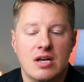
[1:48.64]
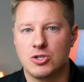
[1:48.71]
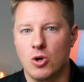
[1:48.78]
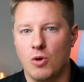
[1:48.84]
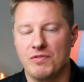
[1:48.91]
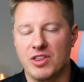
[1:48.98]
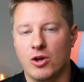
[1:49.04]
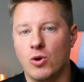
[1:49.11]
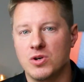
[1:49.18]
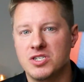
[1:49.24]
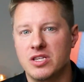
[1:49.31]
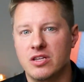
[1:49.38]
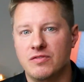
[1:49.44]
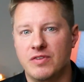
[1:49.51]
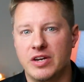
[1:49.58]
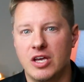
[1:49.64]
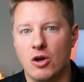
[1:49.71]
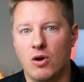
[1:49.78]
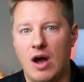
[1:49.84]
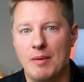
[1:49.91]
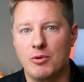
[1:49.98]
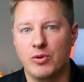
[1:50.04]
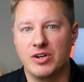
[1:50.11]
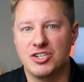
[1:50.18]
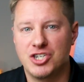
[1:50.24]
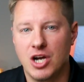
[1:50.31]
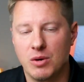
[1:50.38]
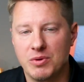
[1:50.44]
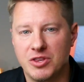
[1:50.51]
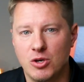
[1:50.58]
So over the course of this video, I'm going to
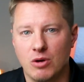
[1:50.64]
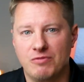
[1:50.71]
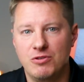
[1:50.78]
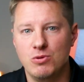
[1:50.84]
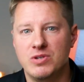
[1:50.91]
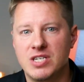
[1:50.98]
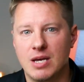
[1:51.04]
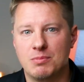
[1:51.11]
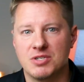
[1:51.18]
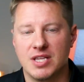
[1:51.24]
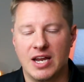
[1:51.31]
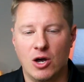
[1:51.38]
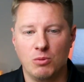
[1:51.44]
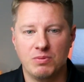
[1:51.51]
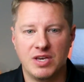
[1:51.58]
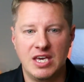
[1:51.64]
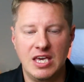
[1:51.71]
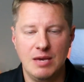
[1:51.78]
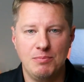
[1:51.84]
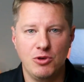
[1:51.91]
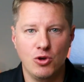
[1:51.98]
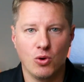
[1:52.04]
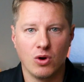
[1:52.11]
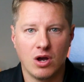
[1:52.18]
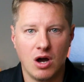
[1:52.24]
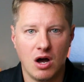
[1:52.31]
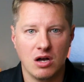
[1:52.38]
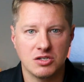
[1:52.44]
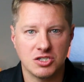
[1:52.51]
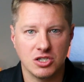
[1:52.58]
share with you a few tips to help keep your
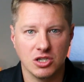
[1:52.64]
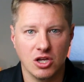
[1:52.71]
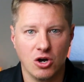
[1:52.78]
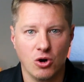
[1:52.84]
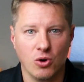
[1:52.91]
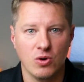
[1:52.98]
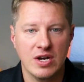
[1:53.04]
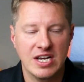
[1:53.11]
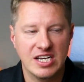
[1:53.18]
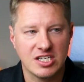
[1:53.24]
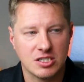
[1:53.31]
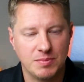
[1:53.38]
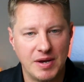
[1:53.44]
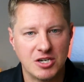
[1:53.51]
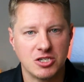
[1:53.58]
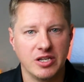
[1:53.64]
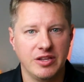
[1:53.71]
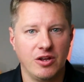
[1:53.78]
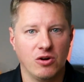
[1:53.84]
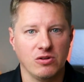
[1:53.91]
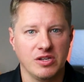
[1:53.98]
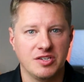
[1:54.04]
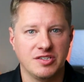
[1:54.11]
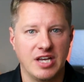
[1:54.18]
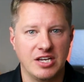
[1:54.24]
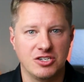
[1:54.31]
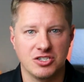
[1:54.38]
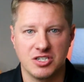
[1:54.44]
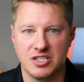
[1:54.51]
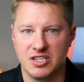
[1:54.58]
costs low, especially in the early
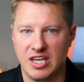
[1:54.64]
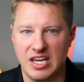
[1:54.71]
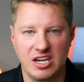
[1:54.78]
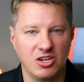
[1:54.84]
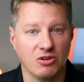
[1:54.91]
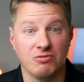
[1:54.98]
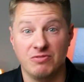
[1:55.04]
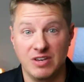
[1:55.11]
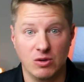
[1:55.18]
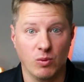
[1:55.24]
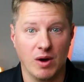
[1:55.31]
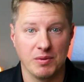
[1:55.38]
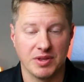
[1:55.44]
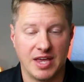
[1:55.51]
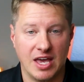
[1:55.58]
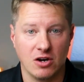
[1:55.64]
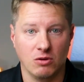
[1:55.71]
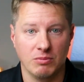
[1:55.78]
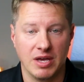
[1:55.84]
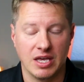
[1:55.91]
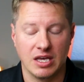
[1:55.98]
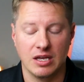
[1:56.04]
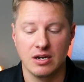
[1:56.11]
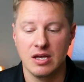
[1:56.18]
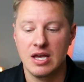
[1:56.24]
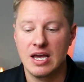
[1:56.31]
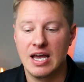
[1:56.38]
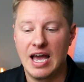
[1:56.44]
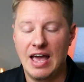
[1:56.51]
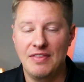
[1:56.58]
stages and getting your feet wet with candle making.
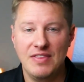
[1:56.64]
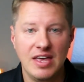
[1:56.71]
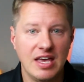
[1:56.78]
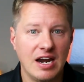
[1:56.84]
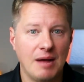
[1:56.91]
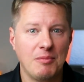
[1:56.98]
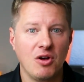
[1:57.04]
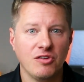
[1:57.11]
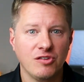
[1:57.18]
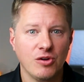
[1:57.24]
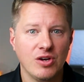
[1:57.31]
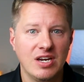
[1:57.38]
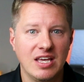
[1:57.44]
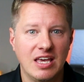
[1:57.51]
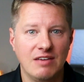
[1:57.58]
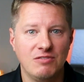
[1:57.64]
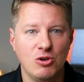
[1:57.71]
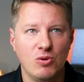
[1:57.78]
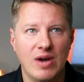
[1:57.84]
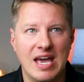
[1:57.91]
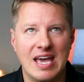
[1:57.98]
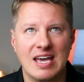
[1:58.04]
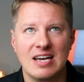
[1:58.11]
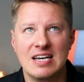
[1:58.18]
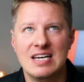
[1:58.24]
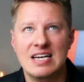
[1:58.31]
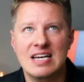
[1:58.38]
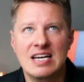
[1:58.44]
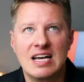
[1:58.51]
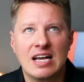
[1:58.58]
And then I'm also going to give you a,
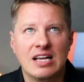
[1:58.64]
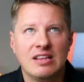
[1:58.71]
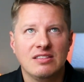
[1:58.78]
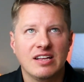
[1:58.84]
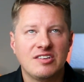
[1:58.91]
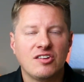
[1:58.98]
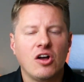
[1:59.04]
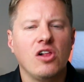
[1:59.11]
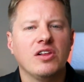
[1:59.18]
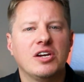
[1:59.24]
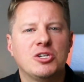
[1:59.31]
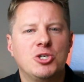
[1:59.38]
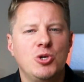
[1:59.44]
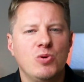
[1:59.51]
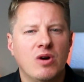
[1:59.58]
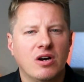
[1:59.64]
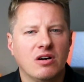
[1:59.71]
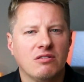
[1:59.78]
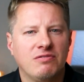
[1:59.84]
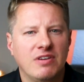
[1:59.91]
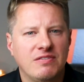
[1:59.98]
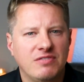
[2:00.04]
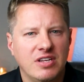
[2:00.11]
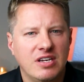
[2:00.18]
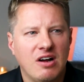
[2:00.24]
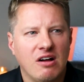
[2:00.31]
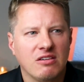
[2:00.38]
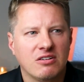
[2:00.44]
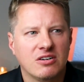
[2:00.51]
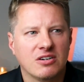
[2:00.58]
let's call it a
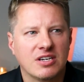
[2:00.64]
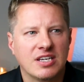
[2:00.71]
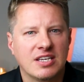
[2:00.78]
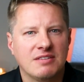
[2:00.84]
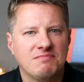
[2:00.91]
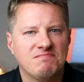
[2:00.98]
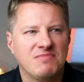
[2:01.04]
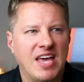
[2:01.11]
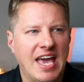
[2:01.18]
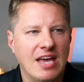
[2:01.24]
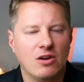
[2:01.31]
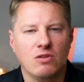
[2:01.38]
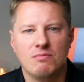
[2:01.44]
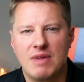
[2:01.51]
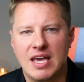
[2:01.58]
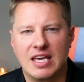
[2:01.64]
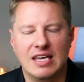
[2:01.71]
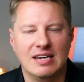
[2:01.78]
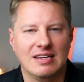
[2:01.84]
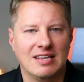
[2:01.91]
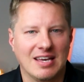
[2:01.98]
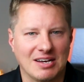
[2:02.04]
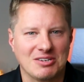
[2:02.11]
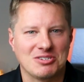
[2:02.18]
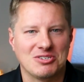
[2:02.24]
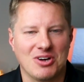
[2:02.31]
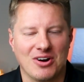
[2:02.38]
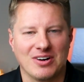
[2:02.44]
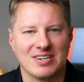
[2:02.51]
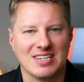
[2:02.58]
$250 candle making
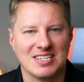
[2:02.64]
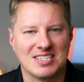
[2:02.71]
kickstart.